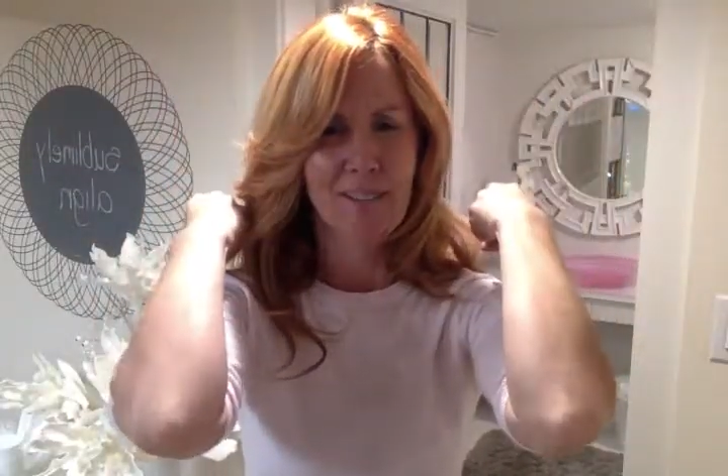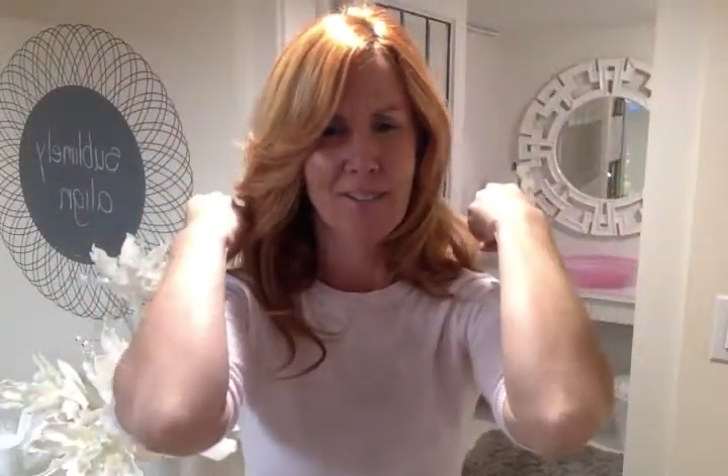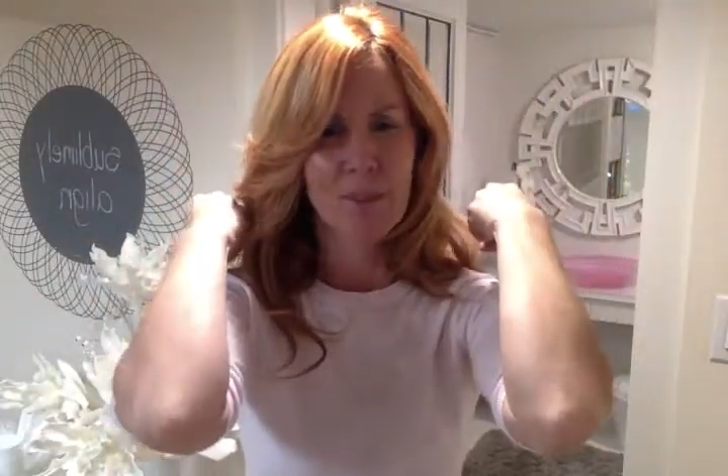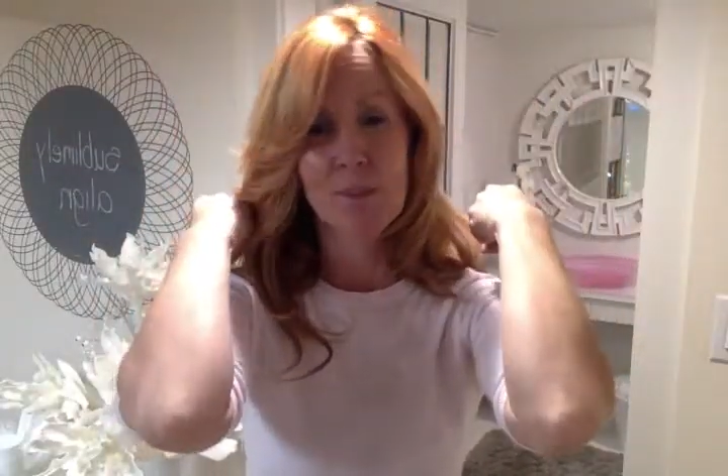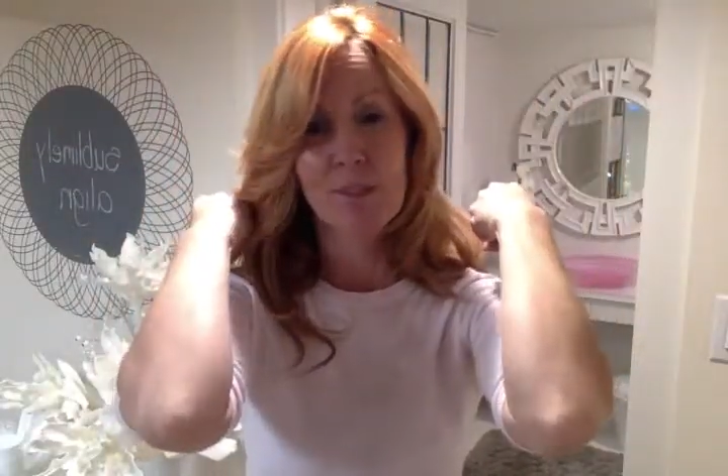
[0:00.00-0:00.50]

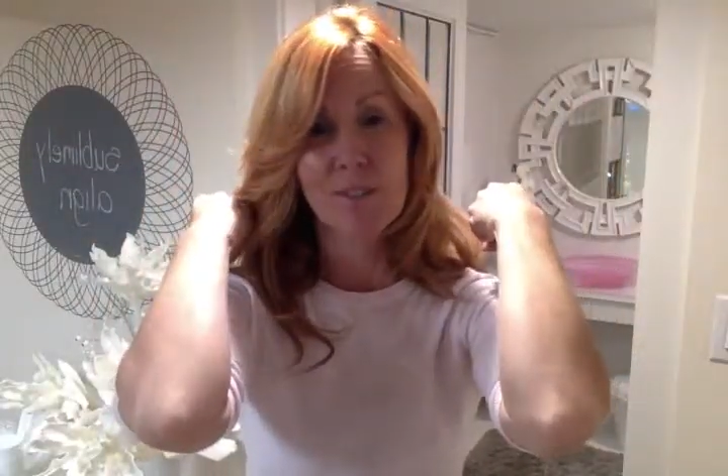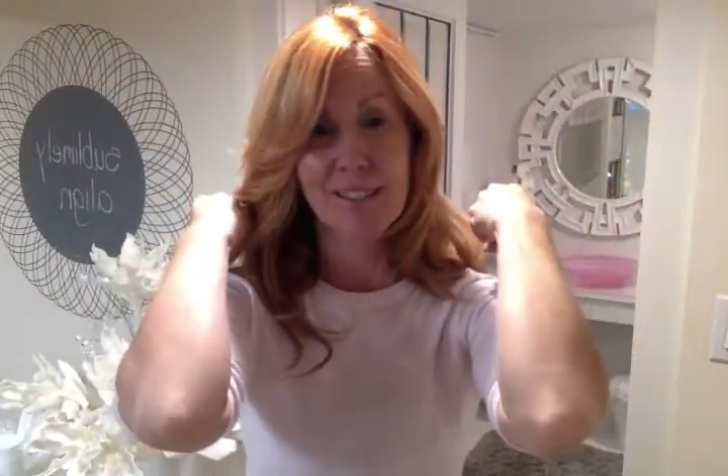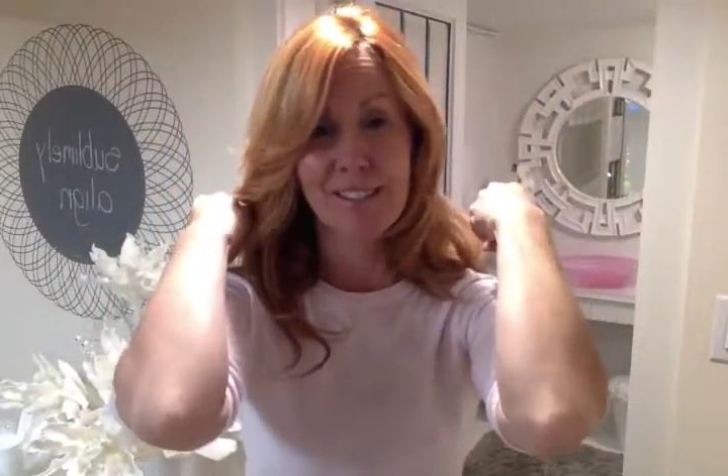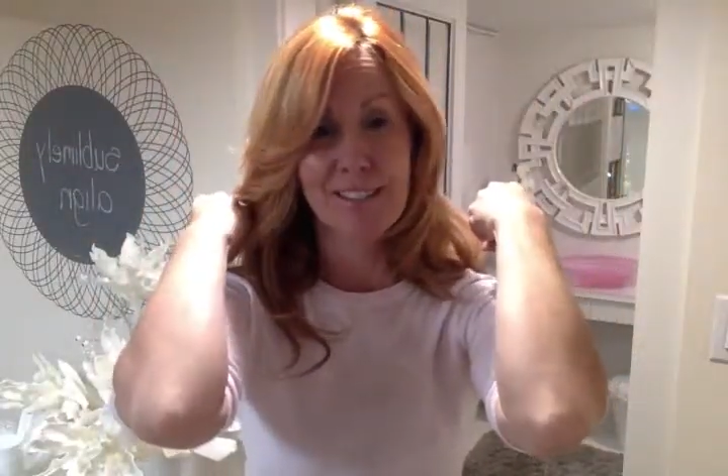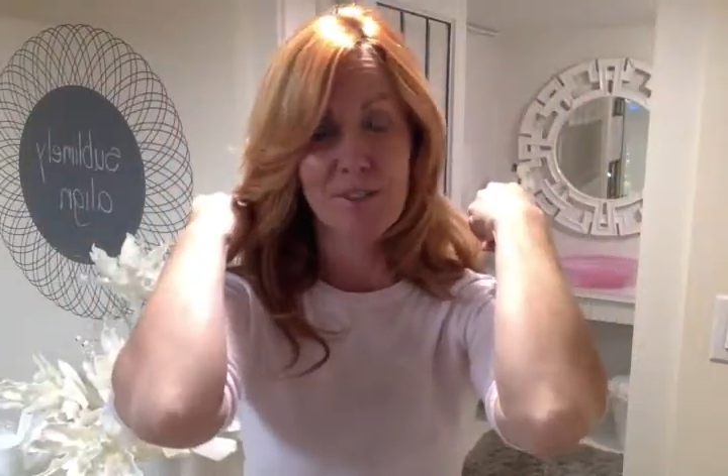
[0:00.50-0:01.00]
shoulders
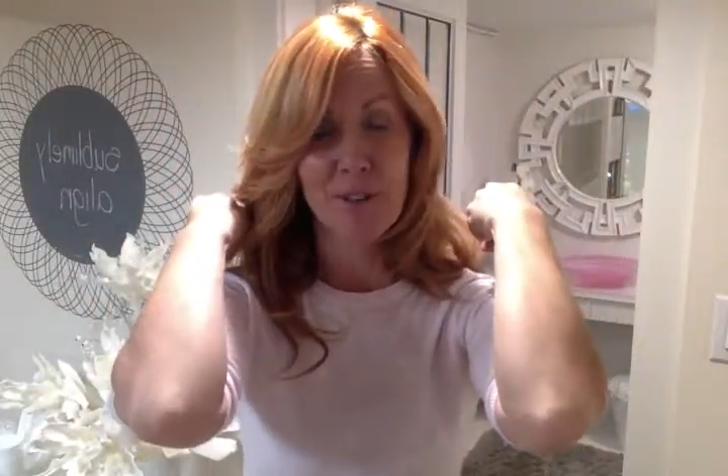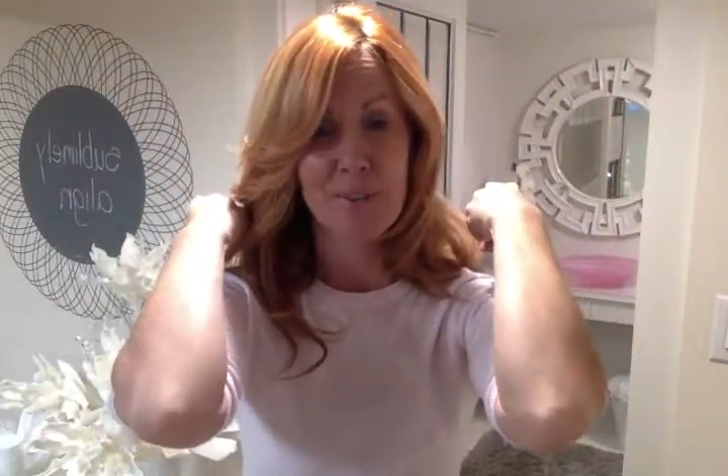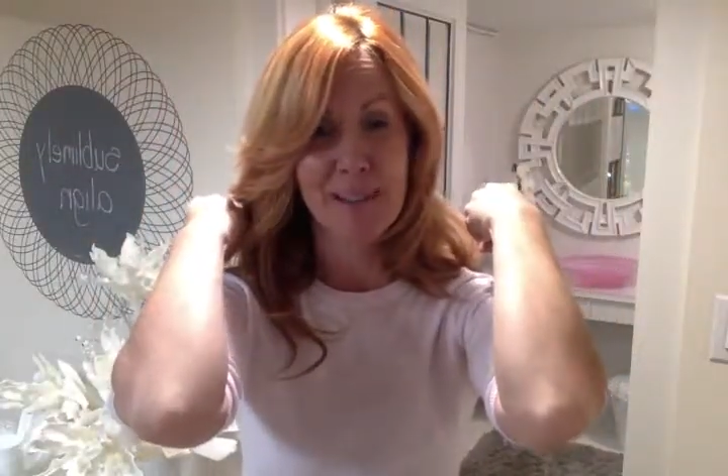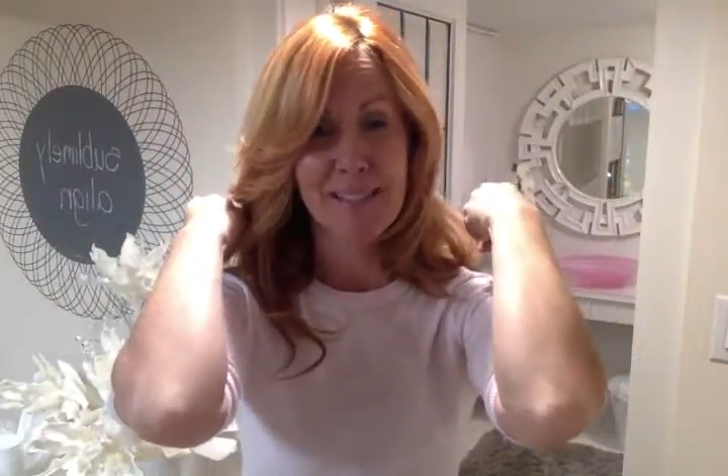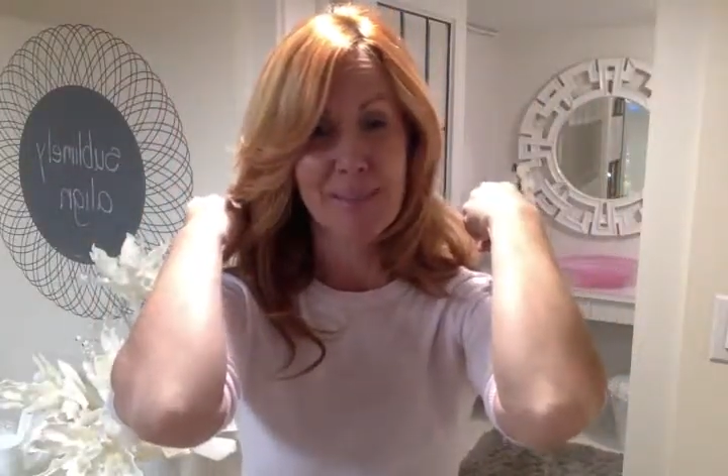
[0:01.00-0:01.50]
like this for
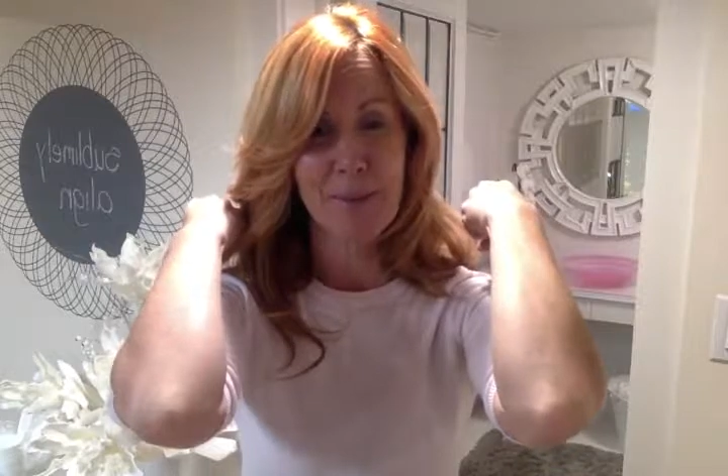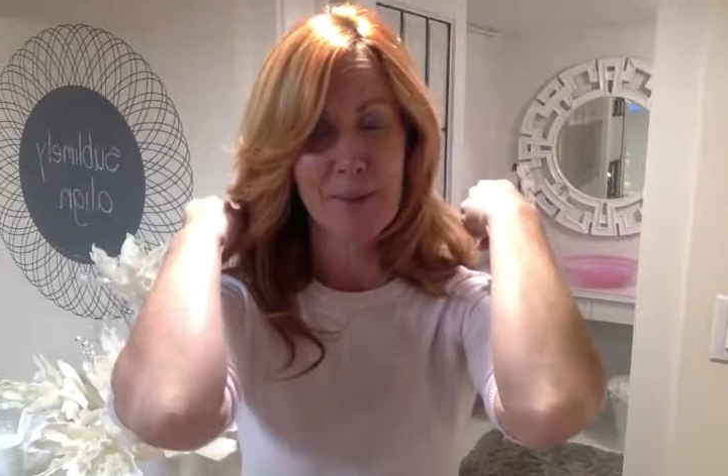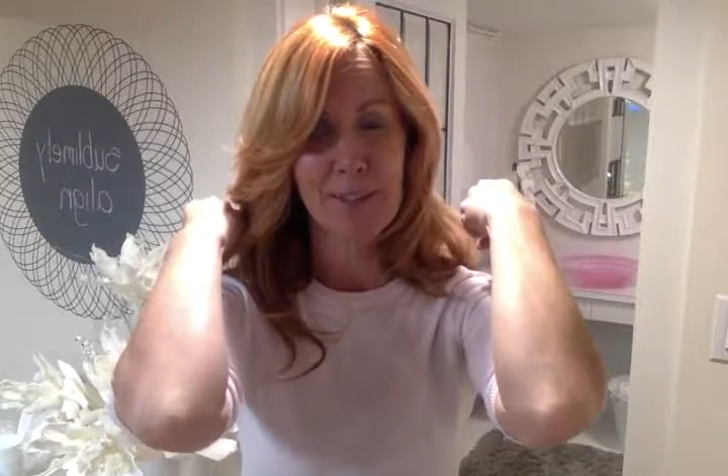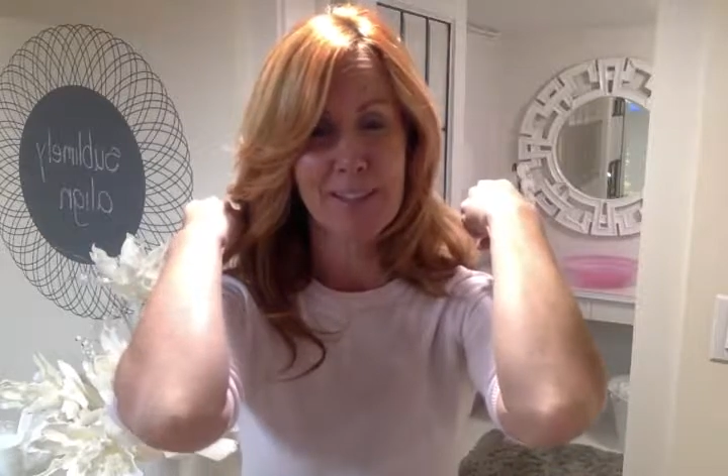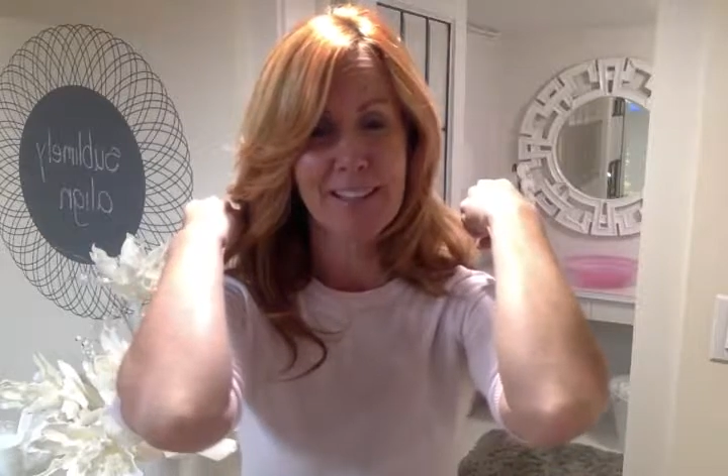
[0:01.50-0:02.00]
a bicep
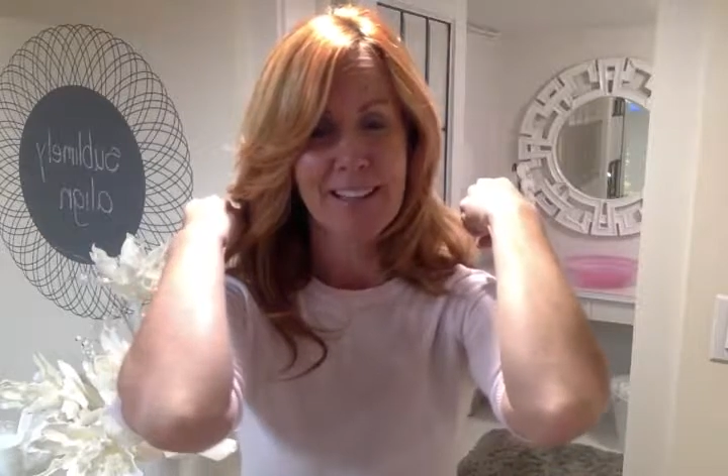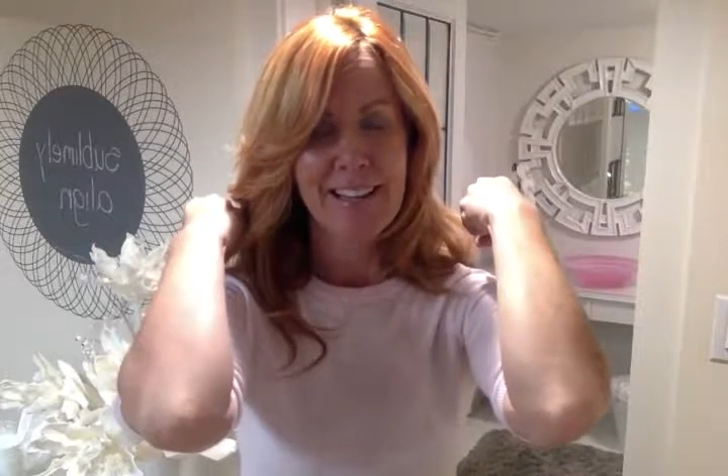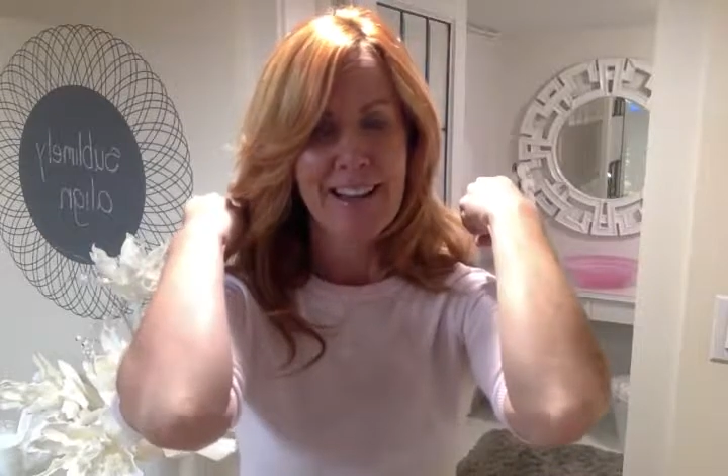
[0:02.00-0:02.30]
curl.